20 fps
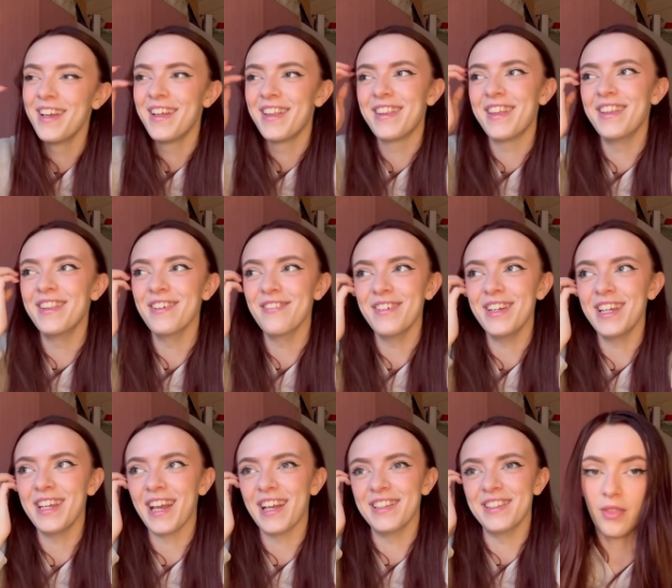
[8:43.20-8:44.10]
than the
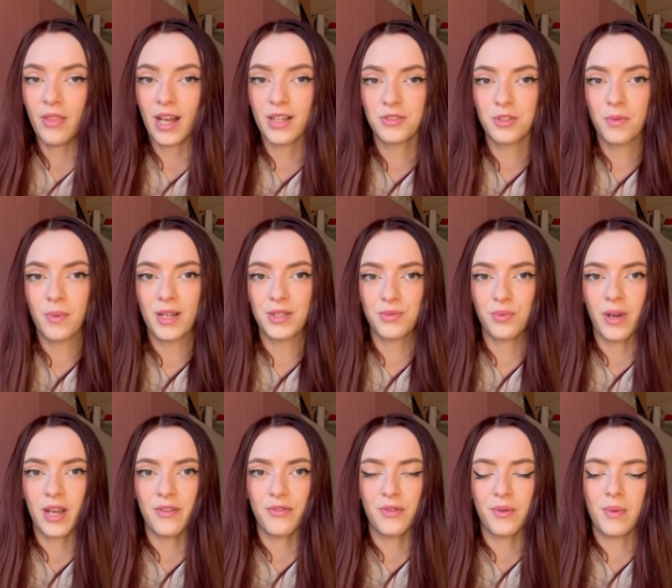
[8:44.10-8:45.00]
weekend. That's the best
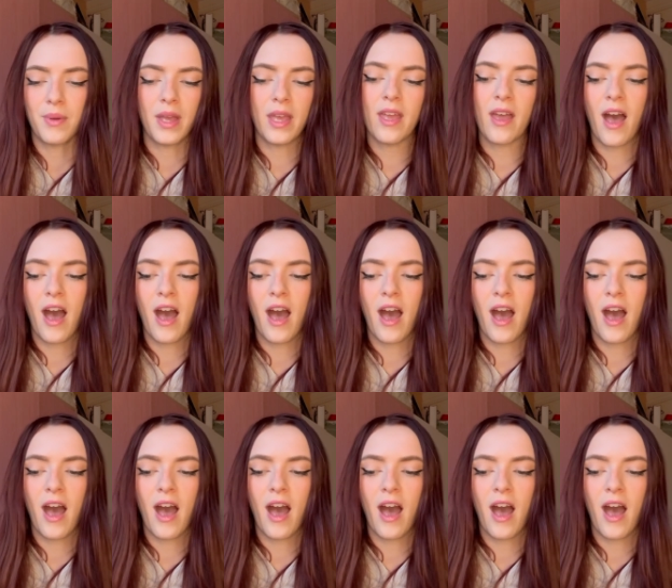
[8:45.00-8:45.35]
way for me.